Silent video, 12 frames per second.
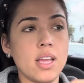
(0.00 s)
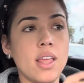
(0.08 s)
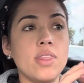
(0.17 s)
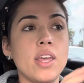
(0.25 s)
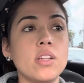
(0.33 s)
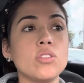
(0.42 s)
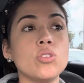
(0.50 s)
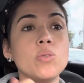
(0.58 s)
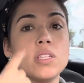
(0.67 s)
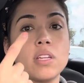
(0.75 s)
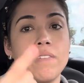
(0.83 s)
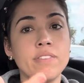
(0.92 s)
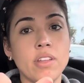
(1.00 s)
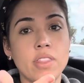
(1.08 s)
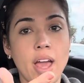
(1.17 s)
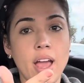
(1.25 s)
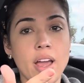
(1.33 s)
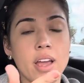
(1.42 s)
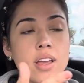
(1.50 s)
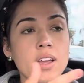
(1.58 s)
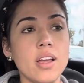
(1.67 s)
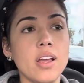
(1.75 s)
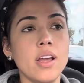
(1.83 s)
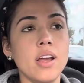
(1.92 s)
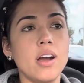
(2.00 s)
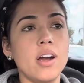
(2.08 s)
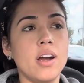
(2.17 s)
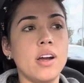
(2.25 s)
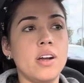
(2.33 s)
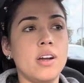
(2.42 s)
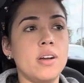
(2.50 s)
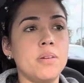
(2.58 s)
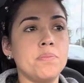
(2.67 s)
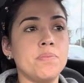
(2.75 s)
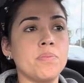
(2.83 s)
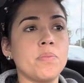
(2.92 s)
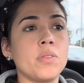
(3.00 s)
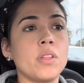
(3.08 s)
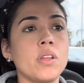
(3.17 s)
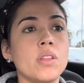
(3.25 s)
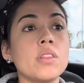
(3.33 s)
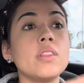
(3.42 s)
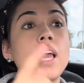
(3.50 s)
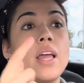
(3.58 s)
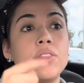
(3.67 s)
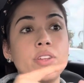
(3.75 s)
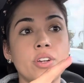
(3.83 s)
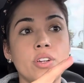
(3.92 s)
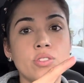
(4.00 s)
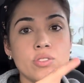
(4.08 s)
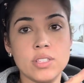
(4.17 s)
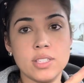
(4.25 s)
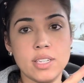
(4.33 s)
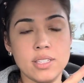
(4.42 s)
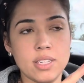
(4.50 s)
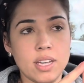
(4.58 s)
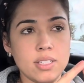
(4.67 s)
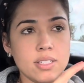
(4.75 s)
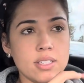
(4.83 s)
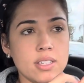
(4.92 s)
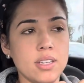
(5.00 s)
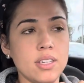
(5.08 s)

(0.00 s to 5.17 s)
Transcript: And then 2 weeks after that, then they're going to do the skin test.